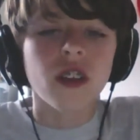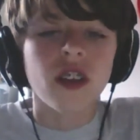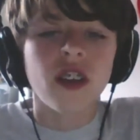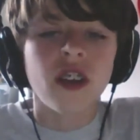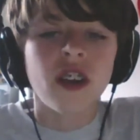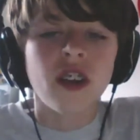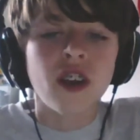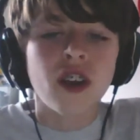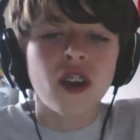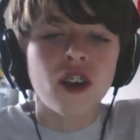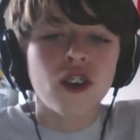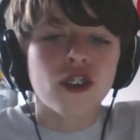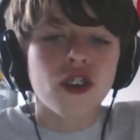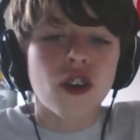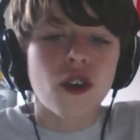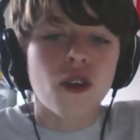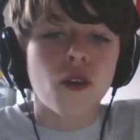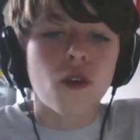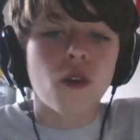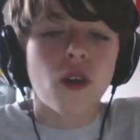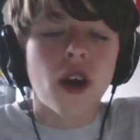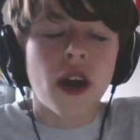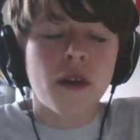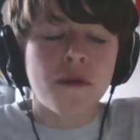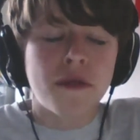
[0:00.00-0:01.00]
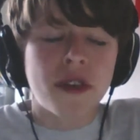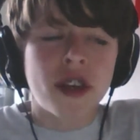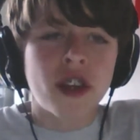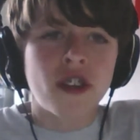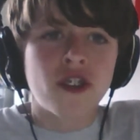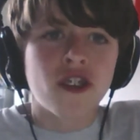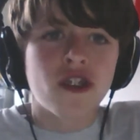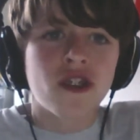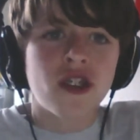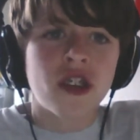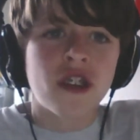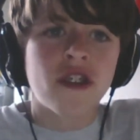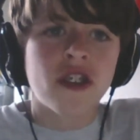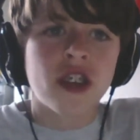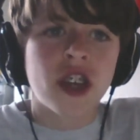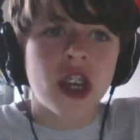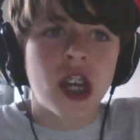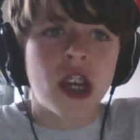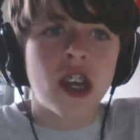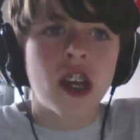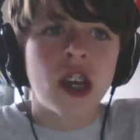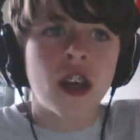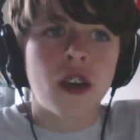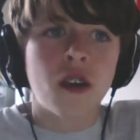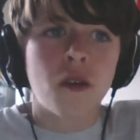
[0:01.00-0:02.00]
So I'd be interested to
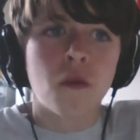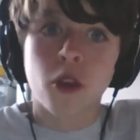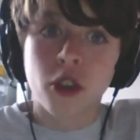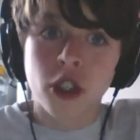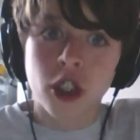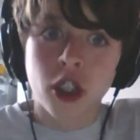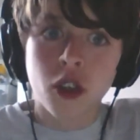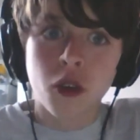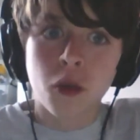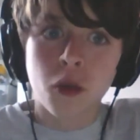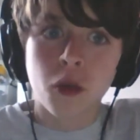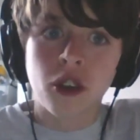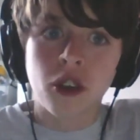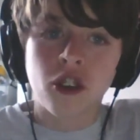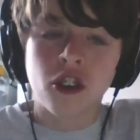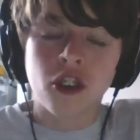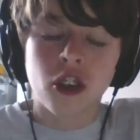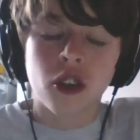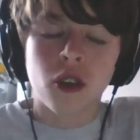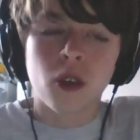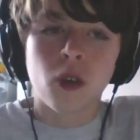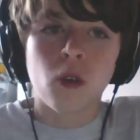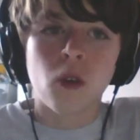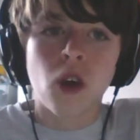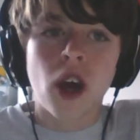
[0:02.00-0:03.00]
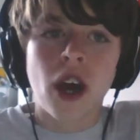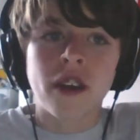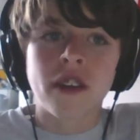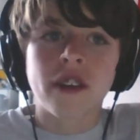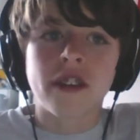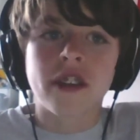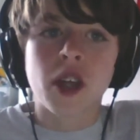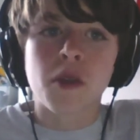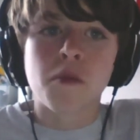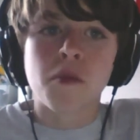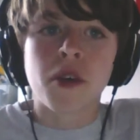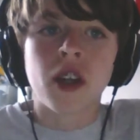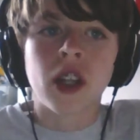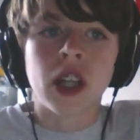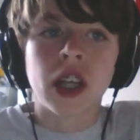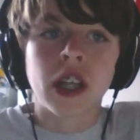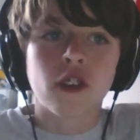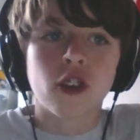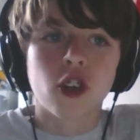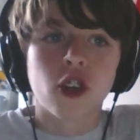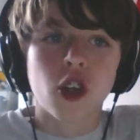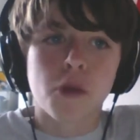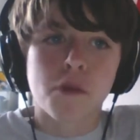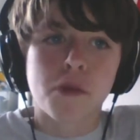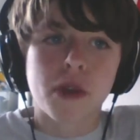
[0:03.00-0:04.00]
hear what you would do, and send me a link to
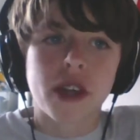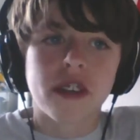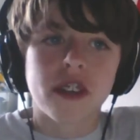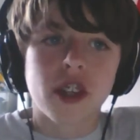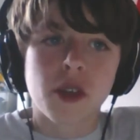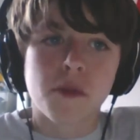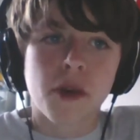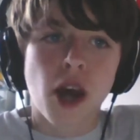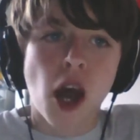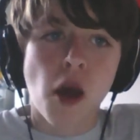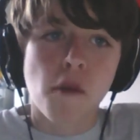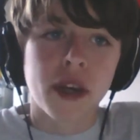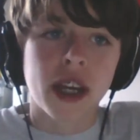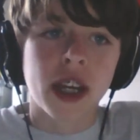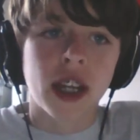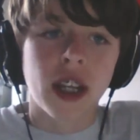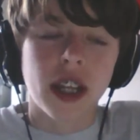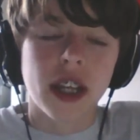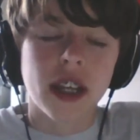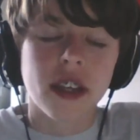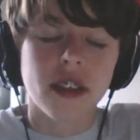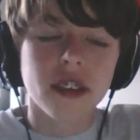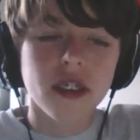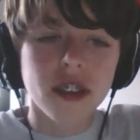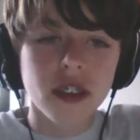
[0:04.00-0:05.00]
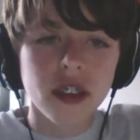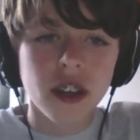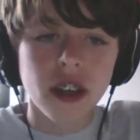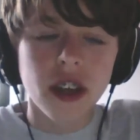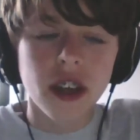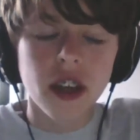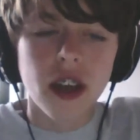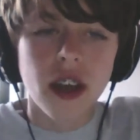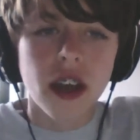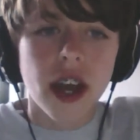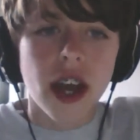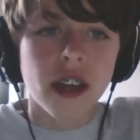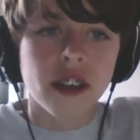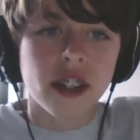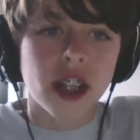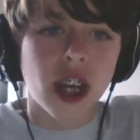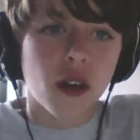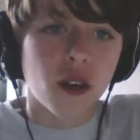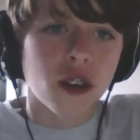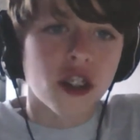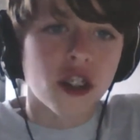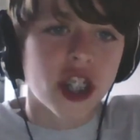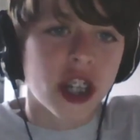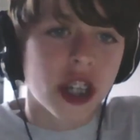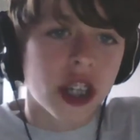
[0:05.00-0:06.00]
your PC part picker list, and I will
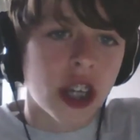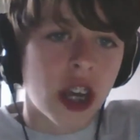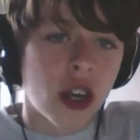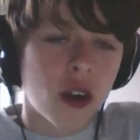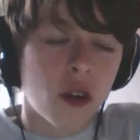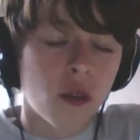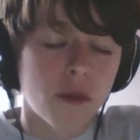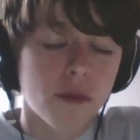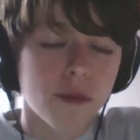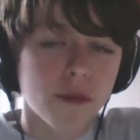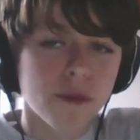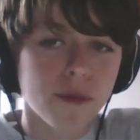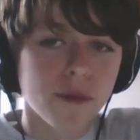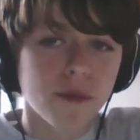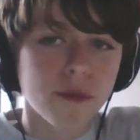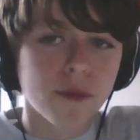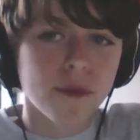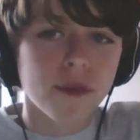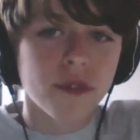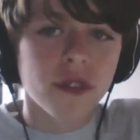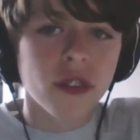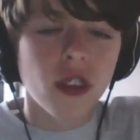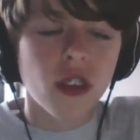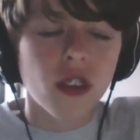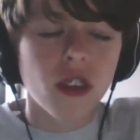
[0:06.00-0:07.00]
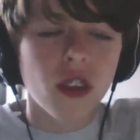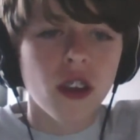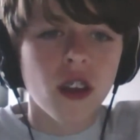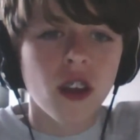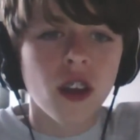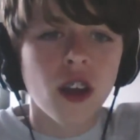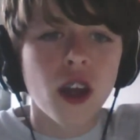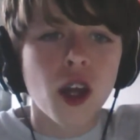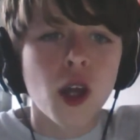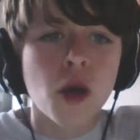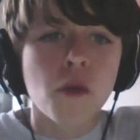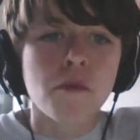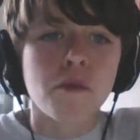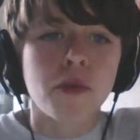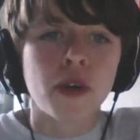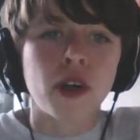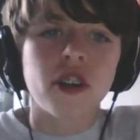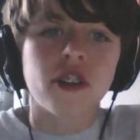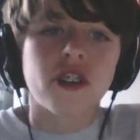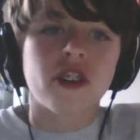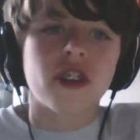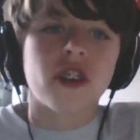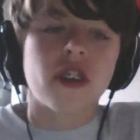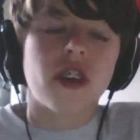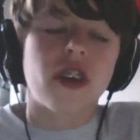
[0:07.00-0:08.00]
check it out.
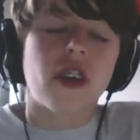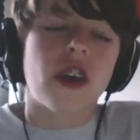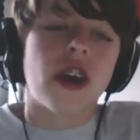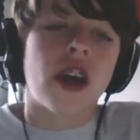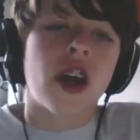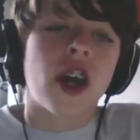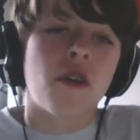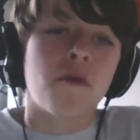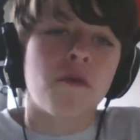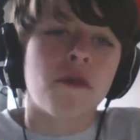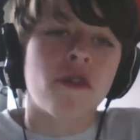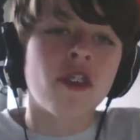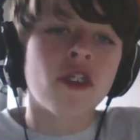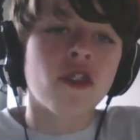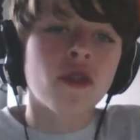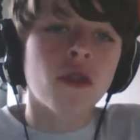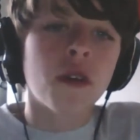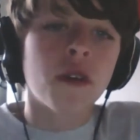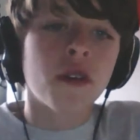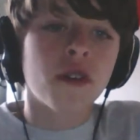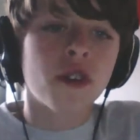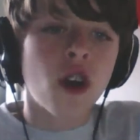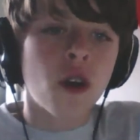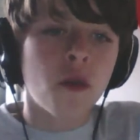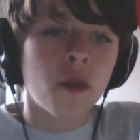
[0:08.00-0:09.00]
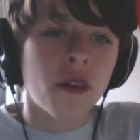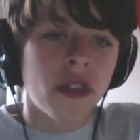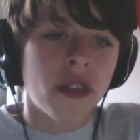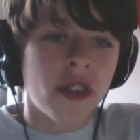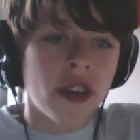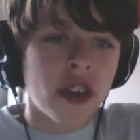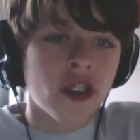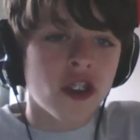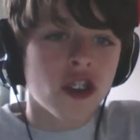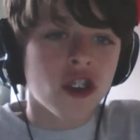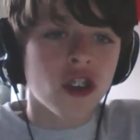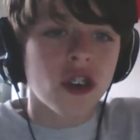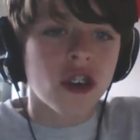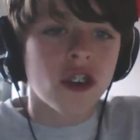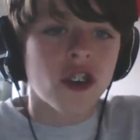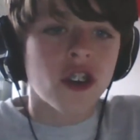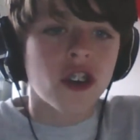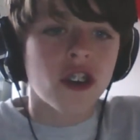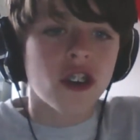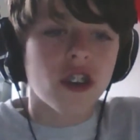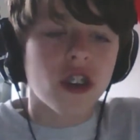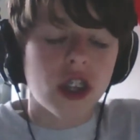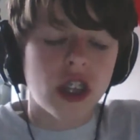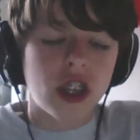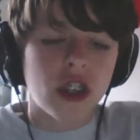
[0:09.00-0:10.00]
But the reason why we've gone with these
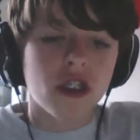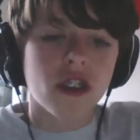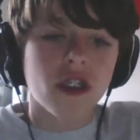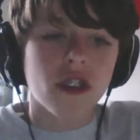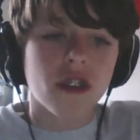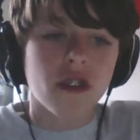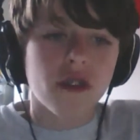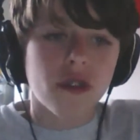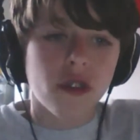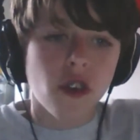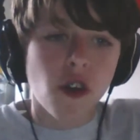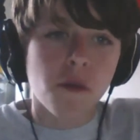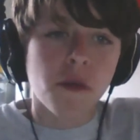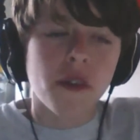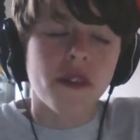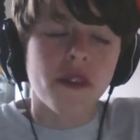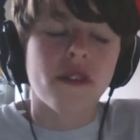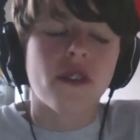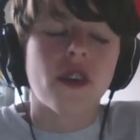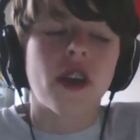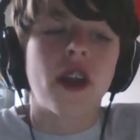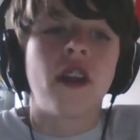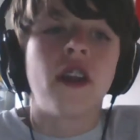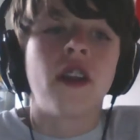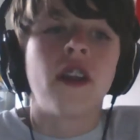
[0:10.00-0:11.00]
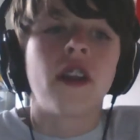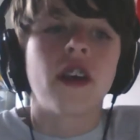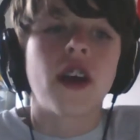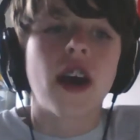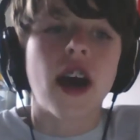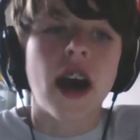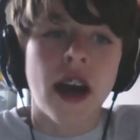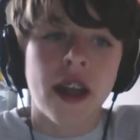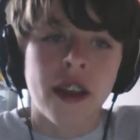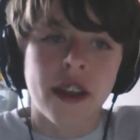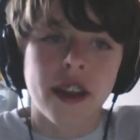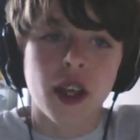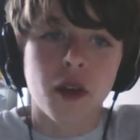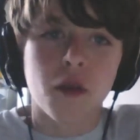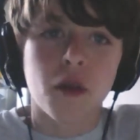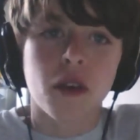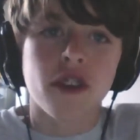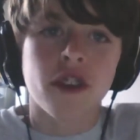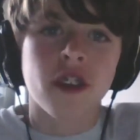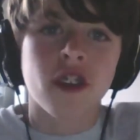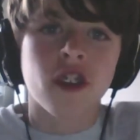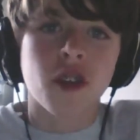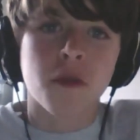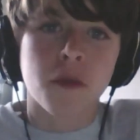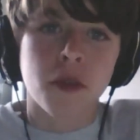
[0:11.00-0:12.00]
choices is for my friend, and he wants
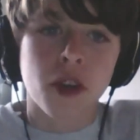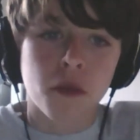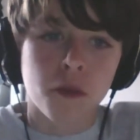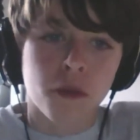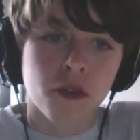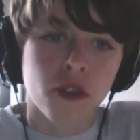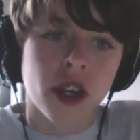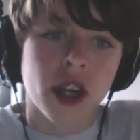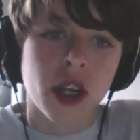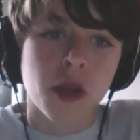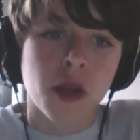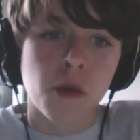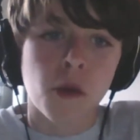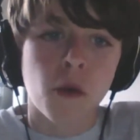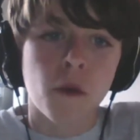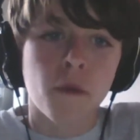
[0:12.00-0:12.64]
this to be upgradable.